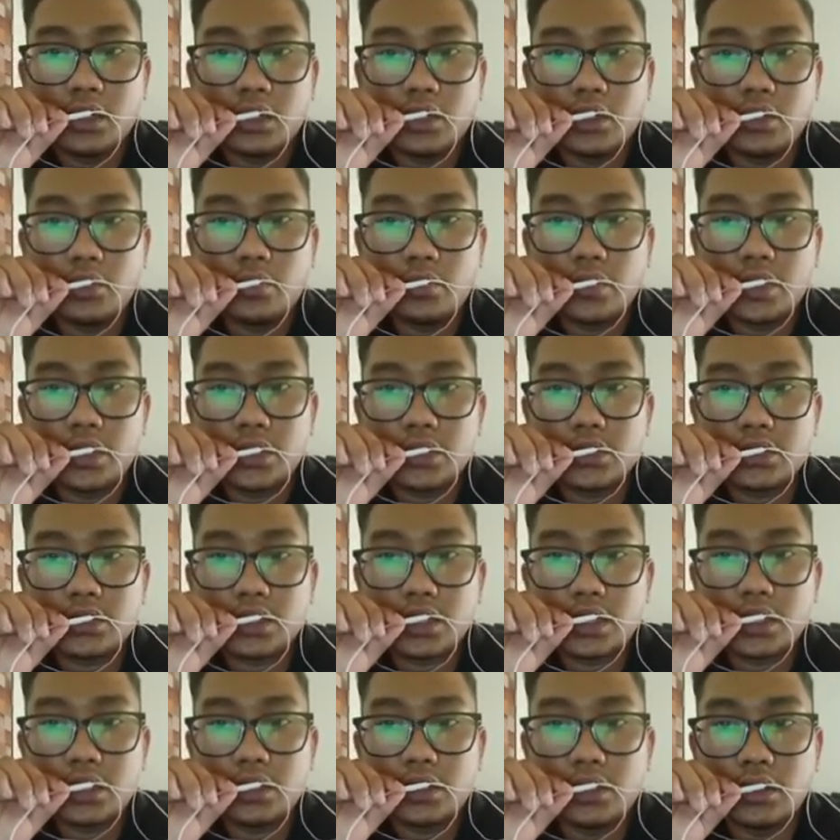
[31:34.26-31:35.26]
waste
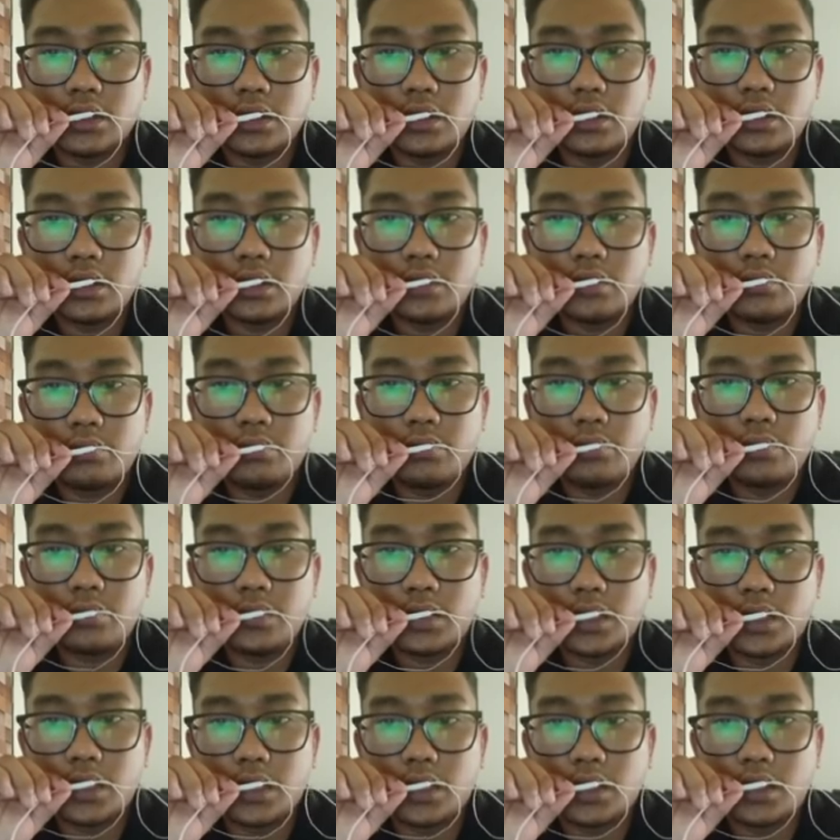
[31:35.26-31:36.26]
and the
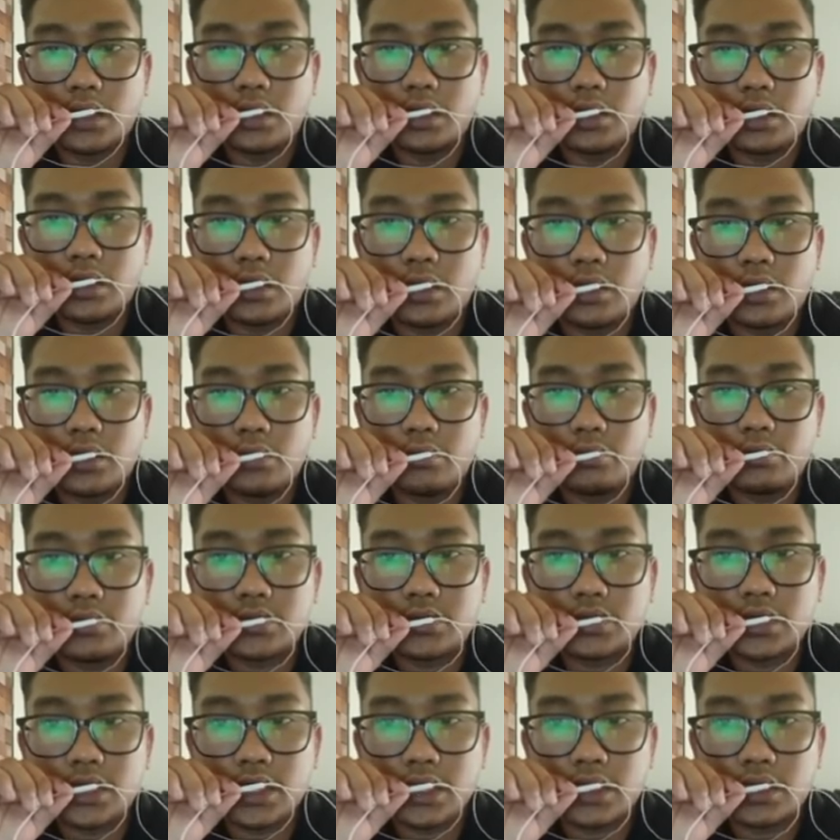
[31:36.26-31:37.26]

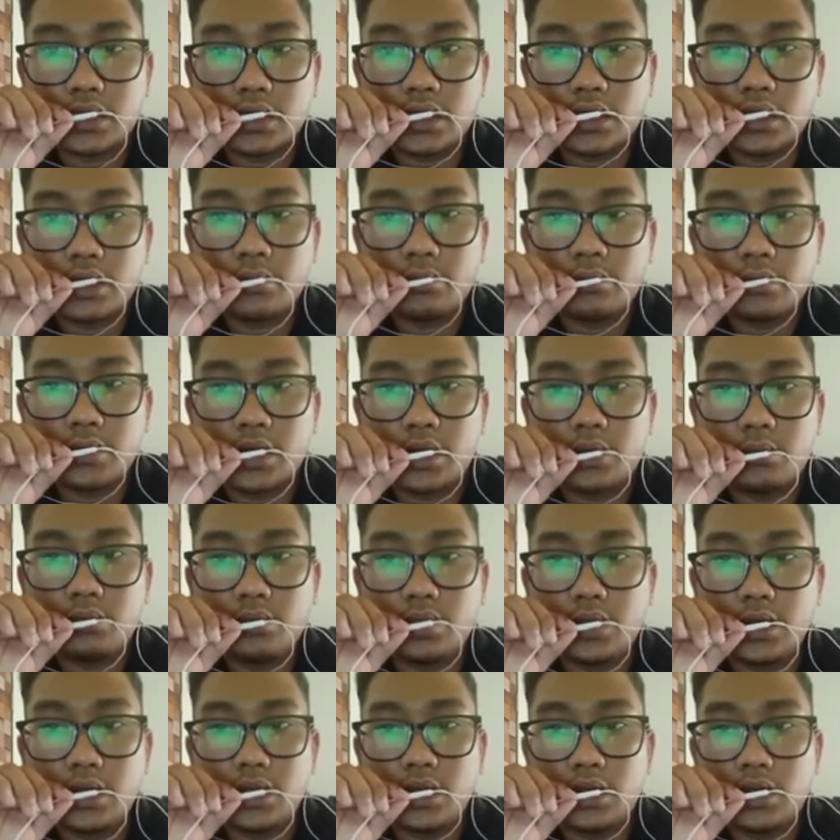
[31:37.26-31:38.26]
post data may
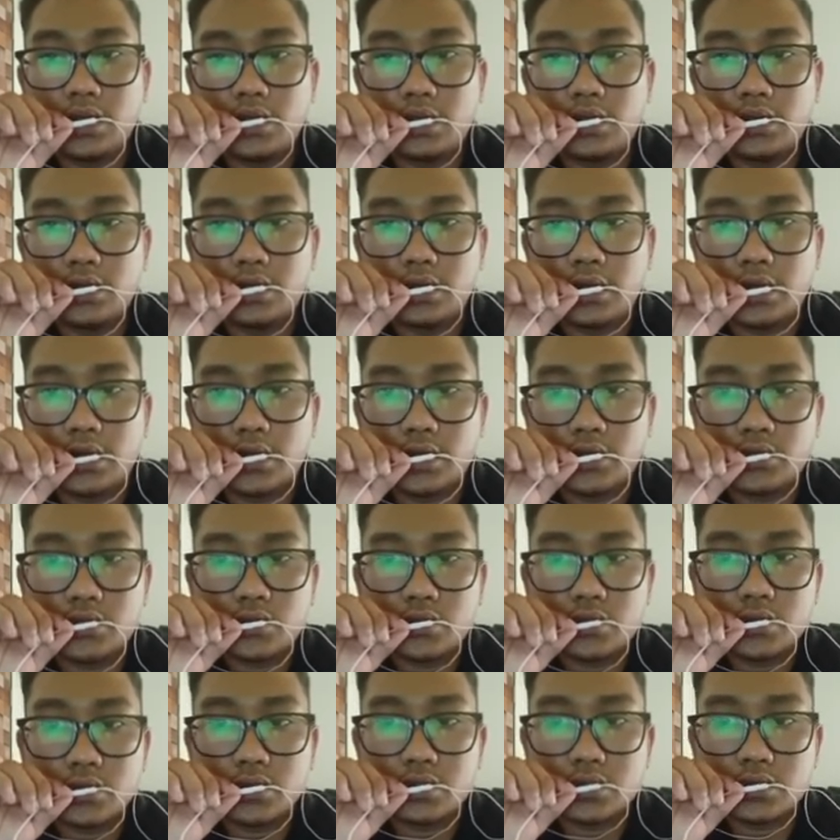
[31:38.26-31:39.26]
be the
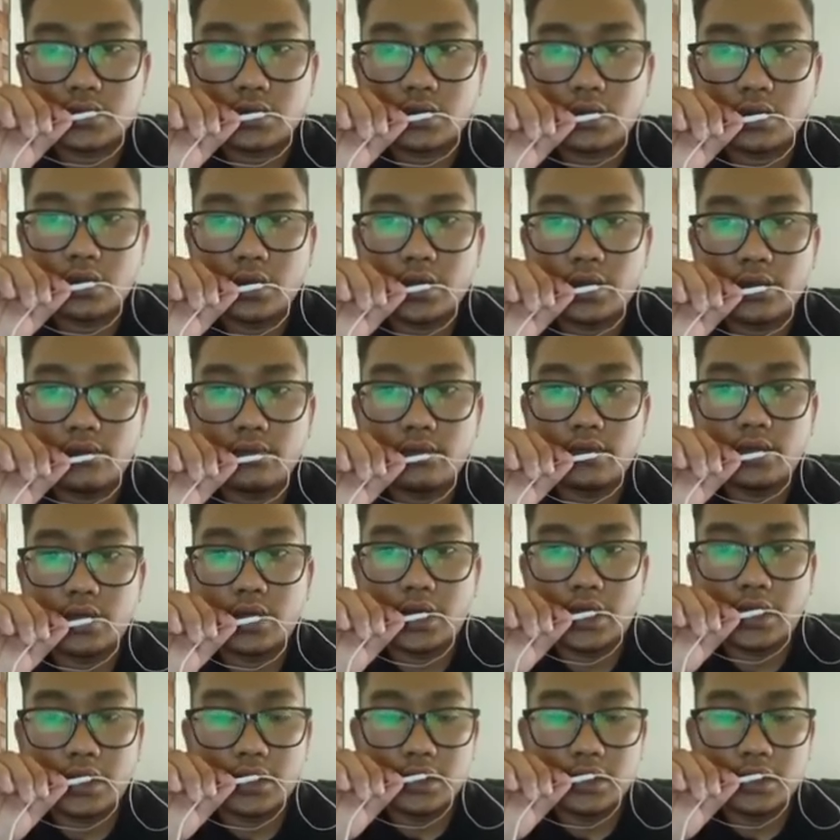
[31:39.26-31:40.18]
actual stock level at the